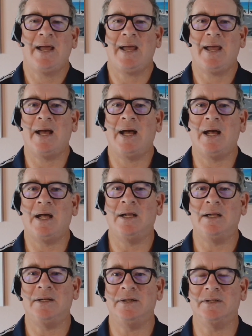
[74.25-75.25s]

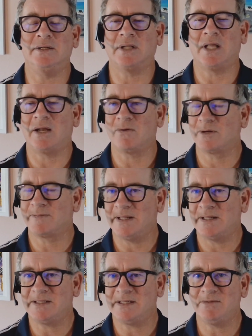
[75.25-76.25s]
and a lot of work by
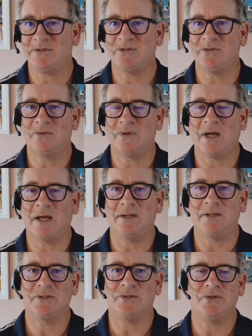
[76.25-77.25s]
the team
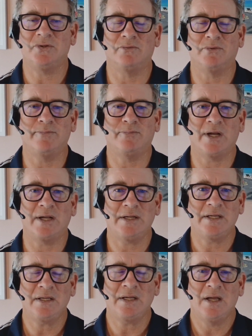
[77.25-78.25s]
to do a
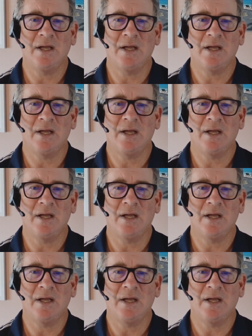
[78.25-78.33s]
rebranding.